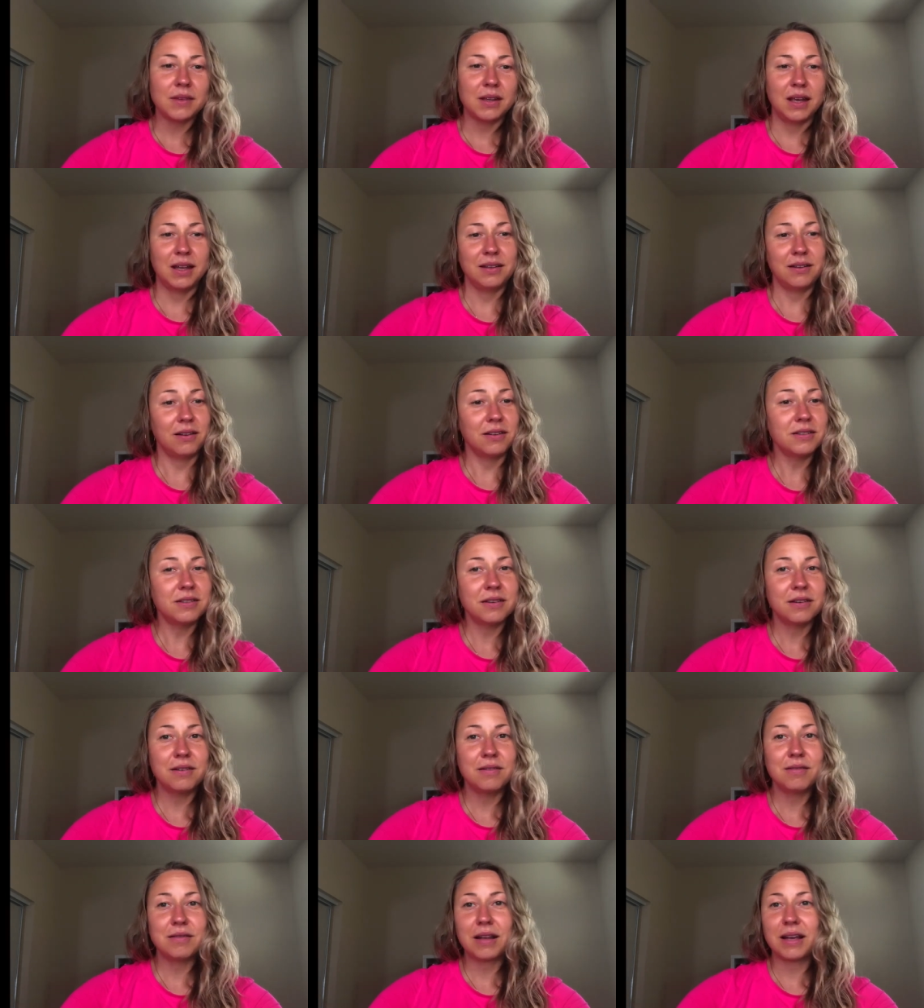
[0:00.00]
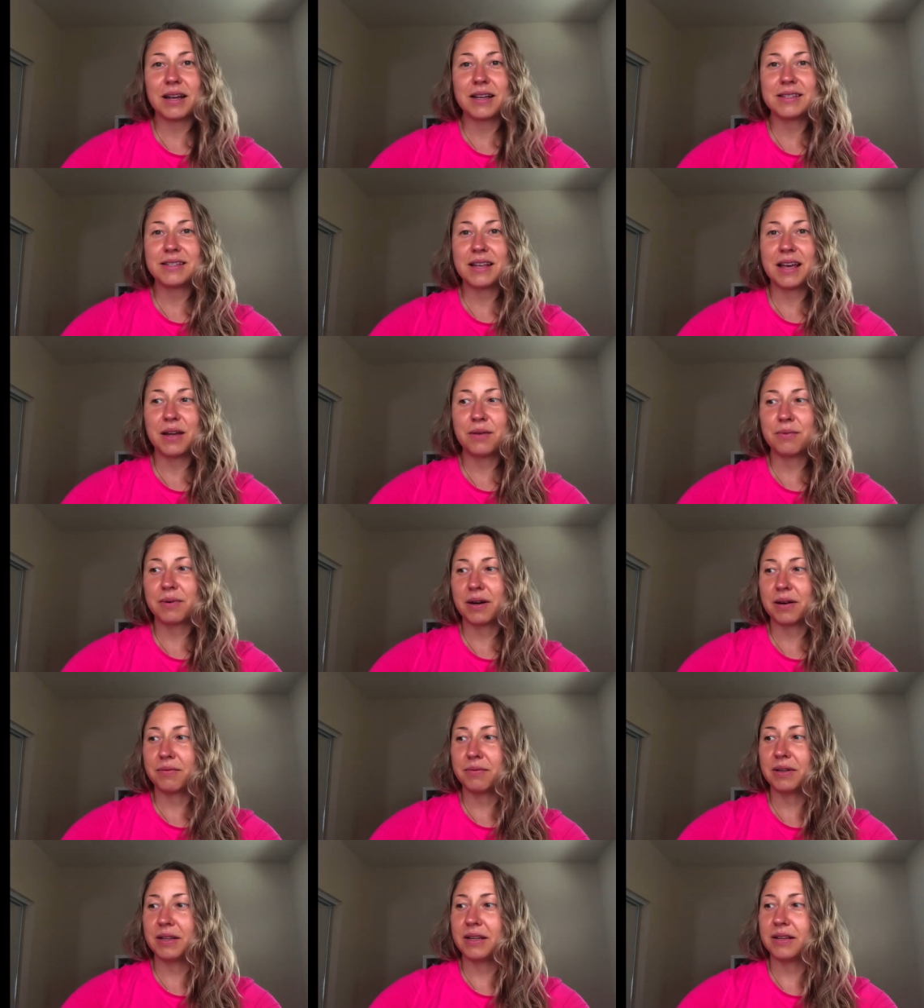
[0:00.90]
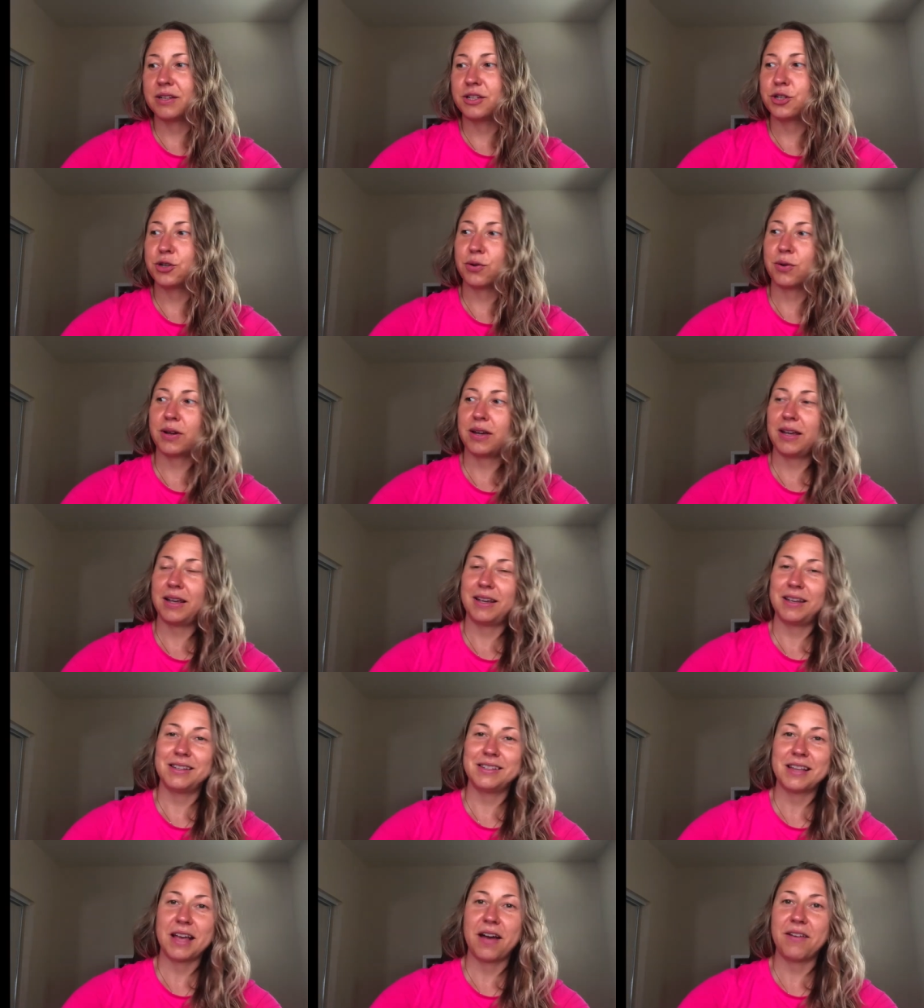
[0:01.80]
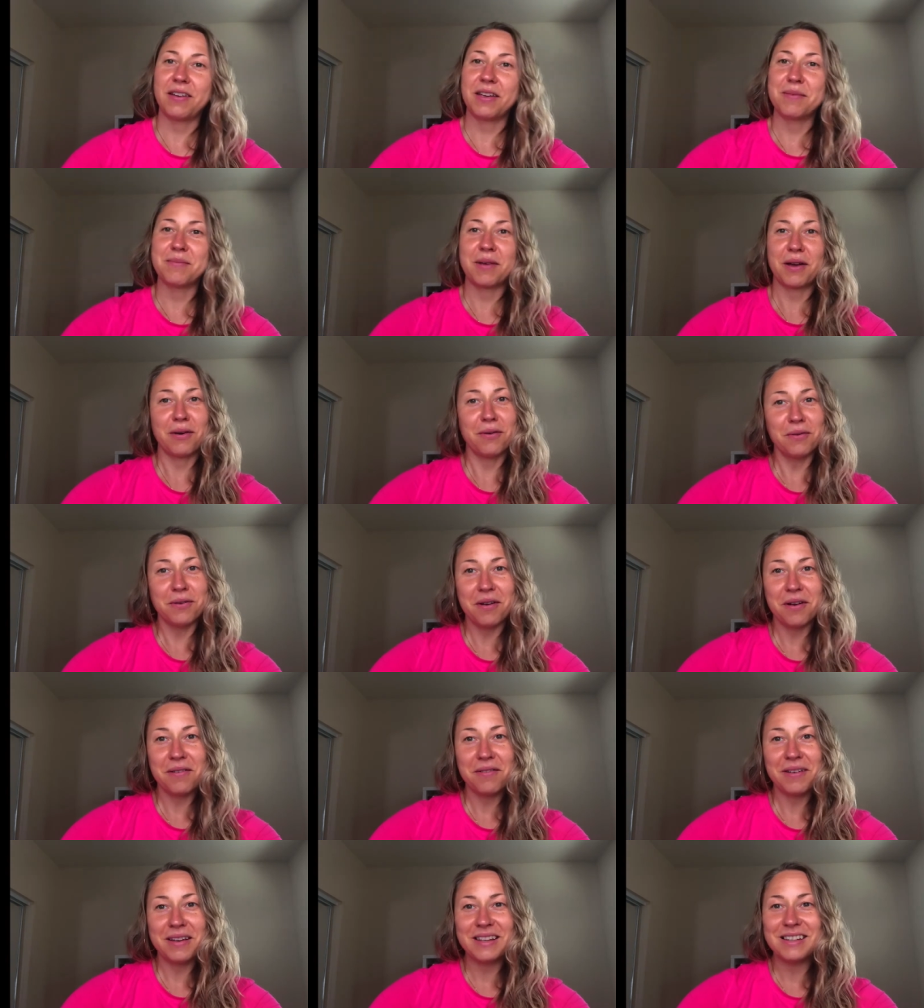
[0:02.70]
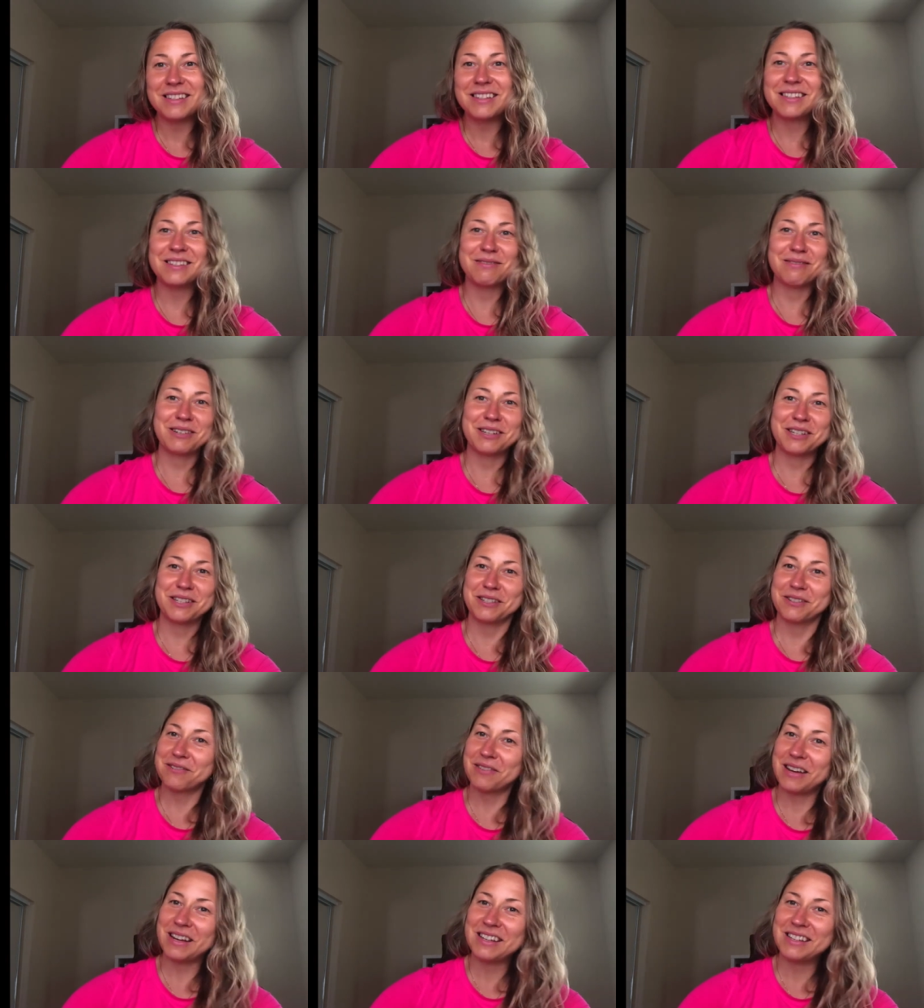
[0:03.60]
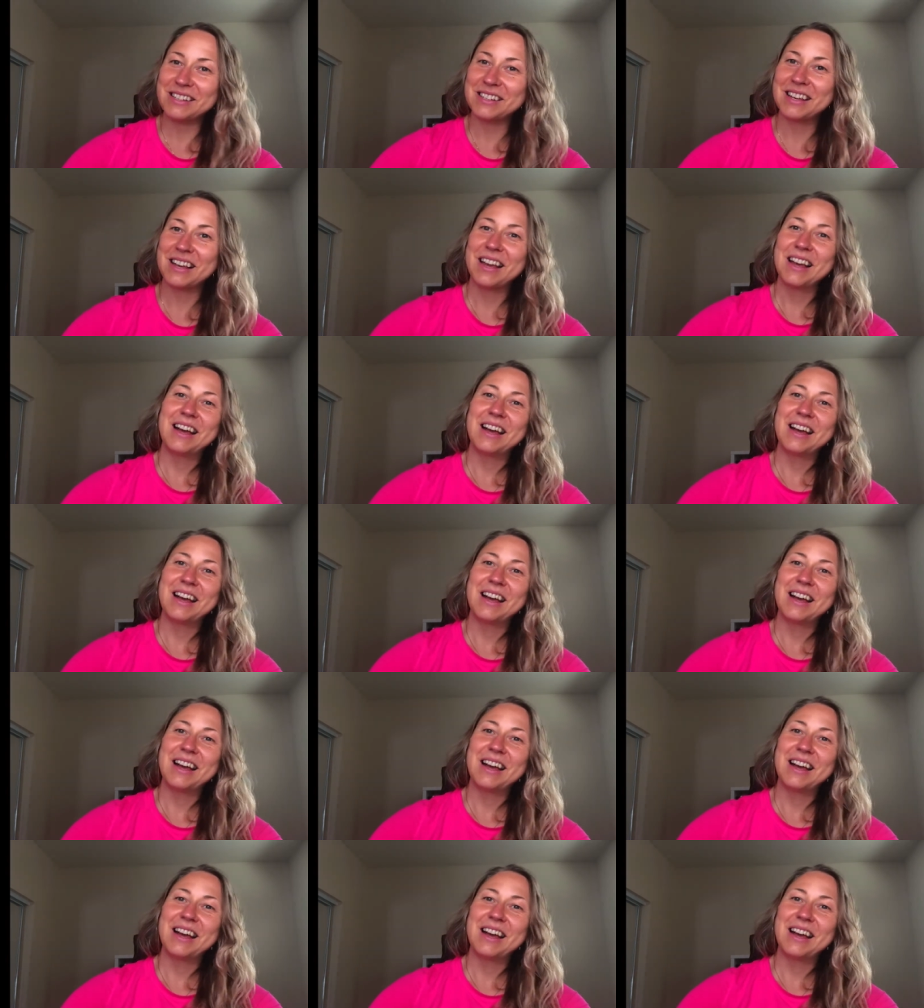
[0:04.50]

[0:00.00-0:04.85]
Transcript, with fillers: And also, like I said, what I really enjoy is having my own office, which is great.